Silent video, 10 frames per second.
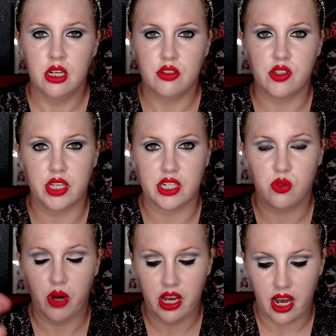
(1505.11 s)
So that's
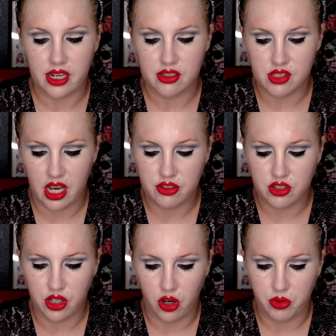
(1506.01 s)
why I decided
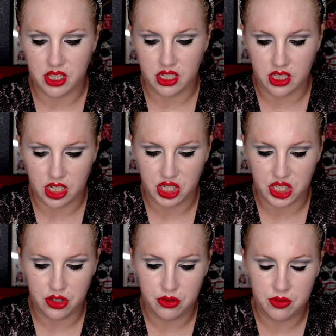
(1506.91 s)
to go with the glitter
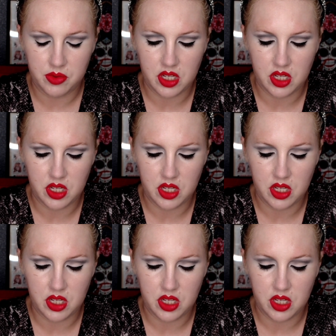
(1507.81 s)
glue.